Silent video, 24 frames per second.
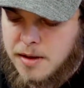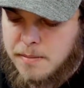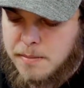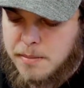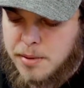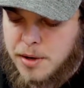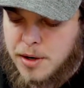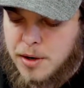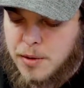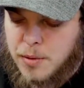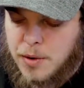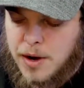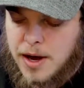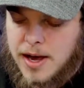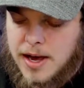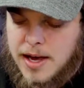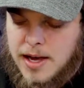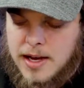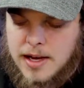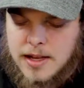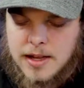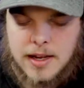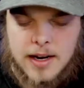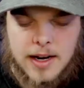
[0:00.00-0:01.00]
put
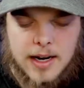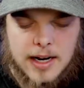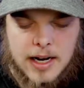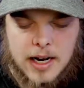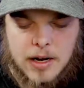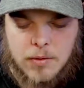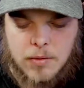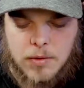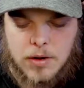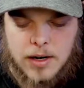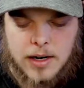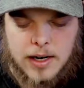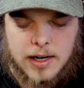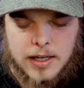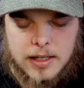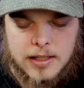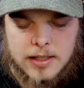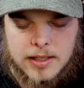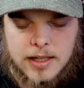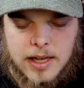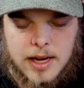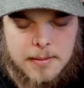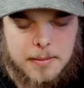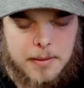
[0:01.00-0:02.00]
away, and then I got one I can
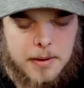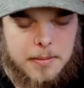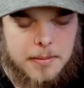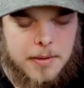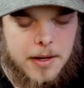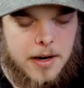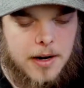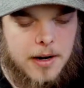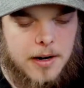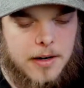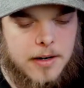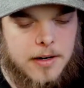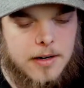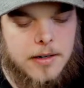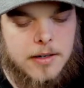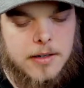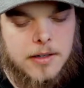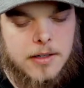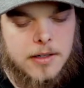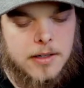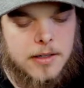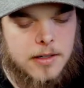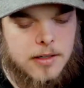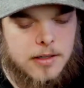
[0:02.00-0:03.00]
slap up there.
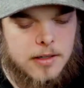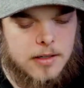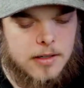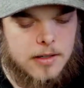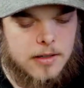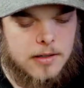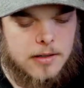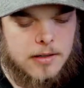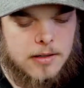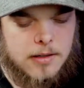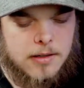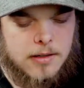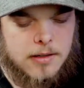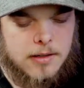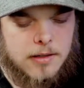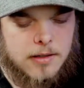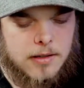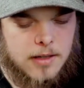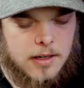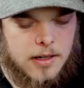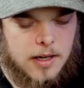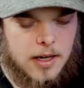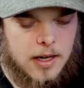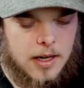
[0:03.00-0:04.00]

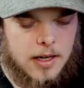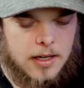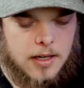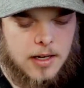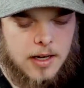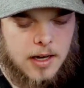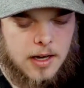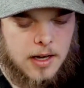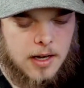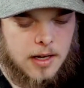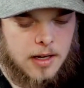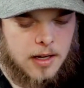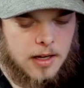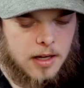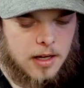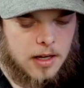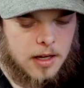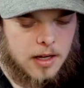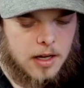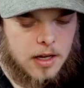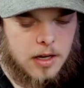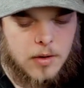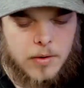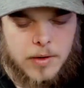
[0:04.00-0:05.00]
Heck yeah.
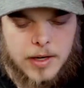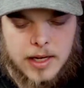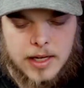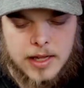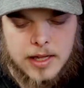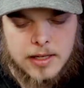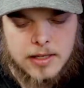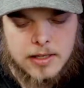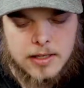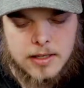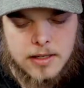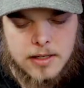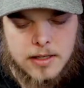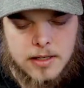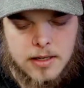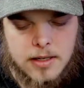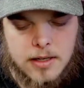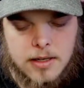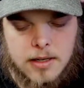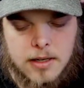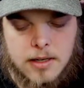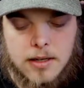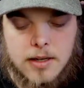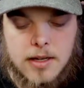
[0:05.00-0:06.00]
Oh, we got this.
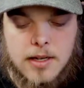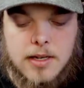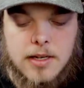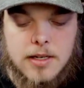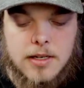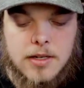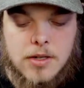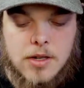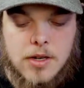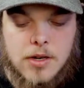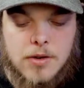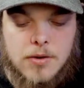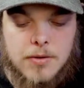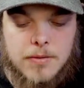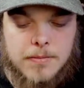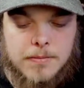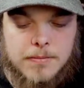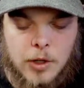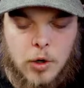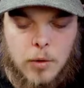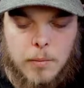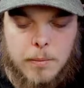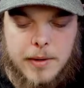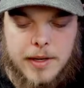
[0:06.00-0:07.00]
This is new,
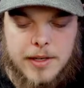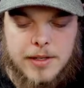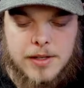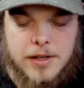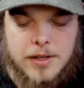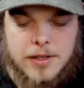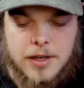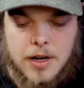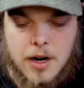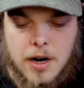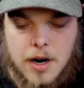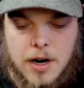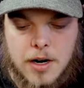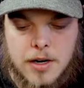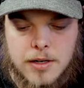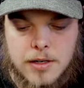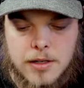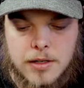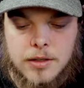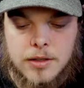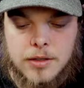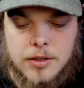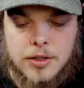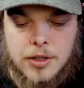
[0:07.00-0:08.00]
little business card.
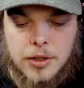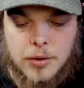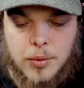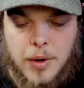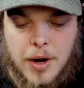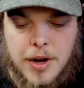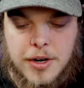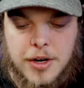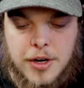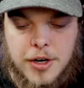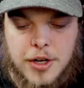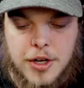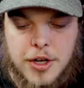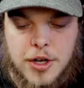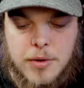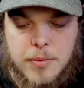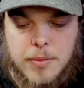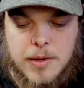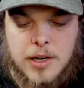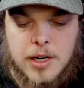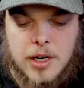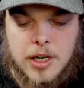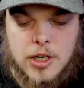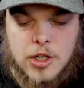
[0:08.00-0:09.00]
Surrender
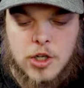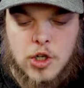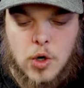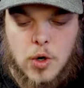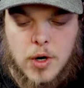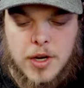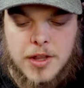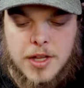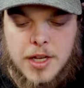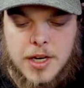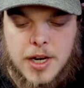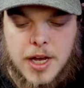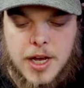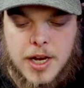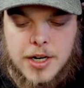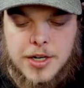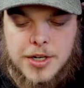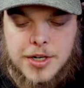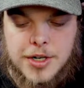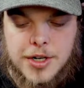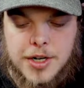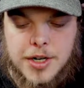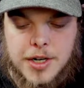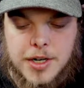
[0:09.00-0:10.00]
human and join the
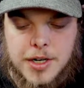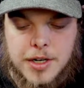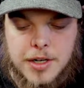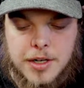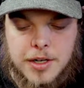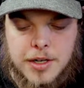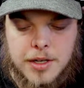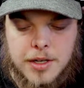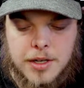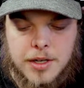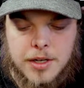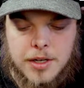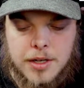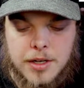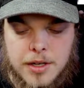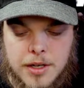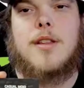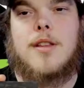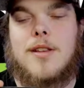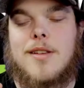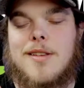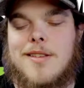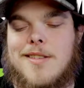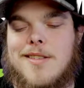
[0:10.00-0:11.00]
nation.
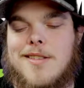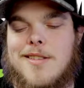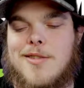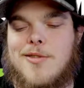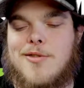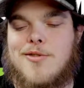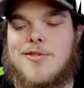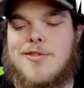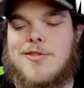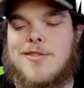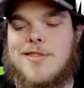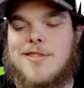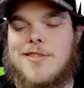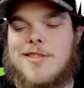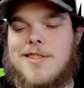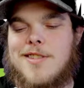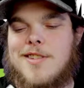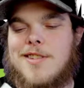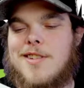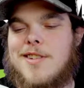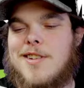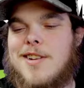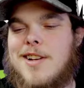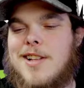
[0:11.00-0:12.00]
Cool,
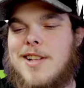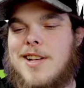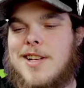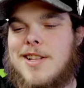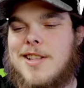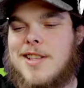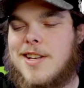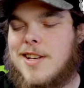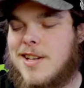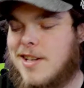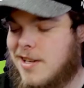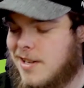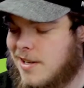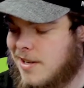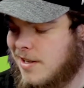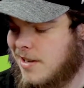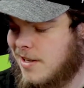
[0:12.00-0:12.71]
I like that.